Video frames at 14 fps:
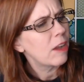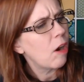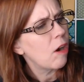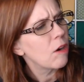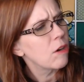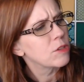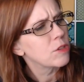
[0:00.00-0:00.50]

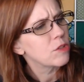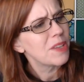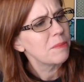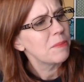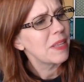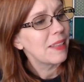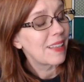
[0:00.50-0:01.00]
cards or
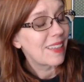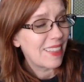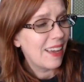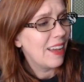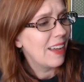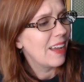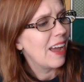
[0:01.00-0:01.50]
something like
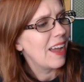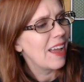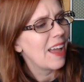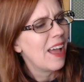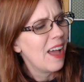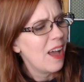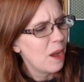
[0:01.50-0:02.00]
that. I,
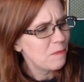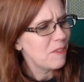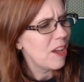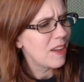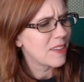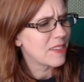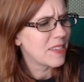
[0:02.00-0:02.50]
I'm
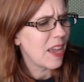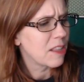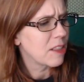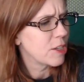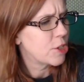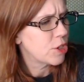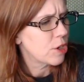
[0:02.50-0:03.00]
not
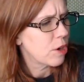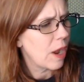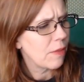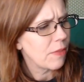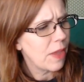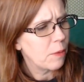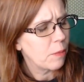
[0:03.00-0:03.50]
exactly sure
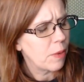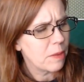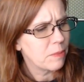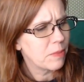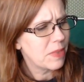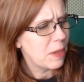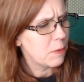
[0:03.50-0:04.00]
how that
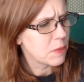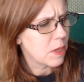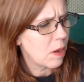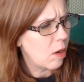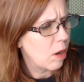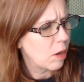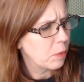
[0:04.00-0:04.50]
went. That was
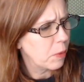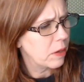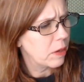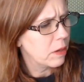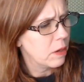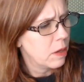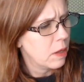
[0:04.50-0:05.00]
an odd one.